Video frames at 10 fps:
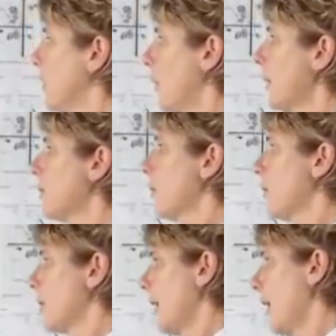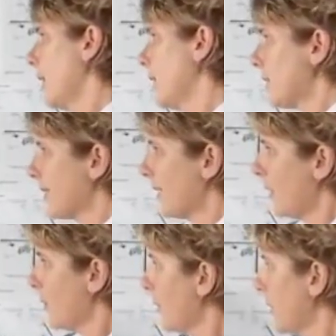Directional signs,
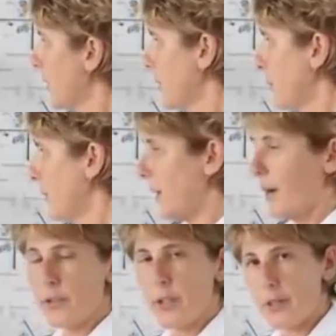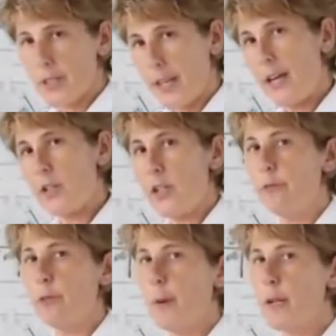I really could have put also slash
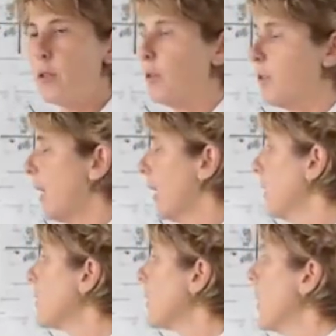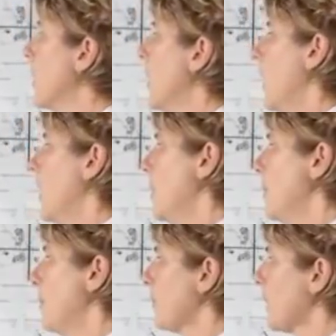informational signs.
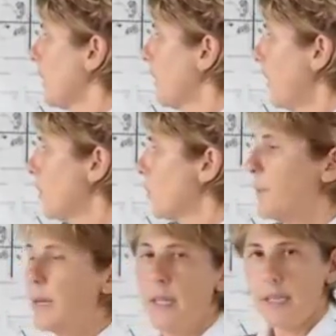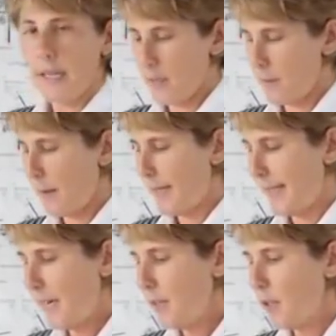Um, those would be indicated by
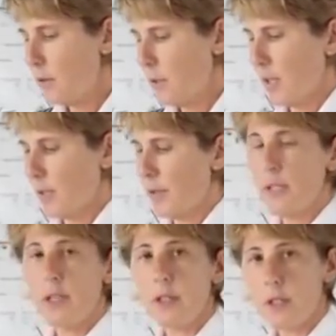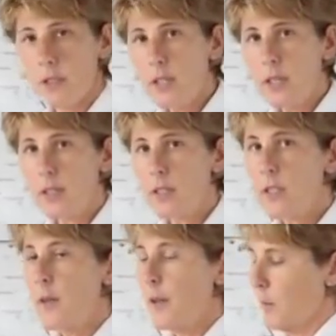yellow coloring such as
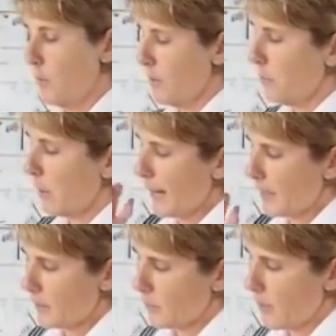this, with black